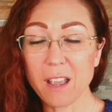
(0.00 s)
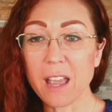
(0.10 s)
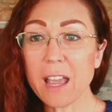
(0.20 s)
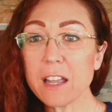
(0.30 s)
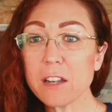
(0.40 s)

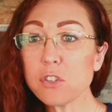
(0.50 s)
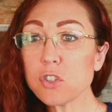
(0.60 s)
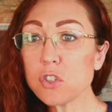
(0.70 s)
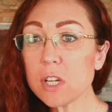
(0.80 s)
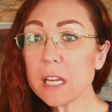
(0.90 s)
And
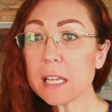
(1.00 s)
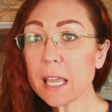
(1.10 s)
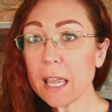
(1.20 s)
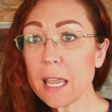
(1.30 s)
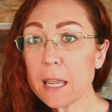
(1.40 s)
she
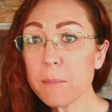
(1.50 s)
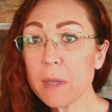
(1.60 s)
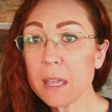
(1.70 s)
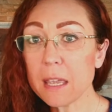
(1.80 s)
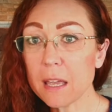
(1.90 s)
came
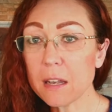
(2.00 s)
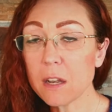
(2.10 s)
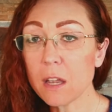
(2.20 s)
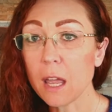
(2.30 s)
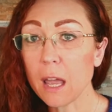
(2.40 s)

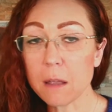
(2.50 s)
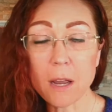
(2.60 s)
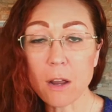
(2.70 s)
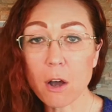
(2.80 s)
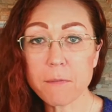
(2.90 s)
in at
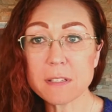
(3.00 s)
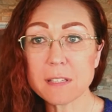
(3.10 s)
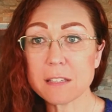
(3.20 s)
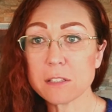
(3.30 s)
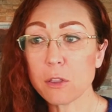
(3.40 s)
my office
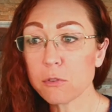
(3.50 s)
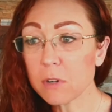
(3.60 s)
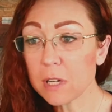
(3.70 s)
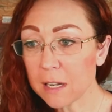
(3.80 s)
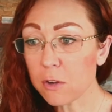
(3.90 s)
as a
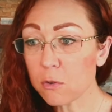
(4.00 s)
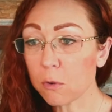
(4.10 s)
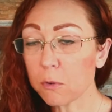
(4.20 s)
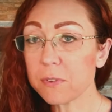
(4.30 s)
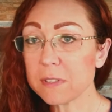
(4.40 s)

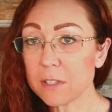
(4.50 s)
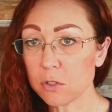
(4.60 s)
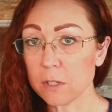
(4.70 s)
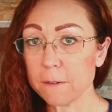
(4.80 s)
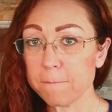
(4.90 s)
39-year-old
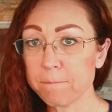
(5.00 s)
physician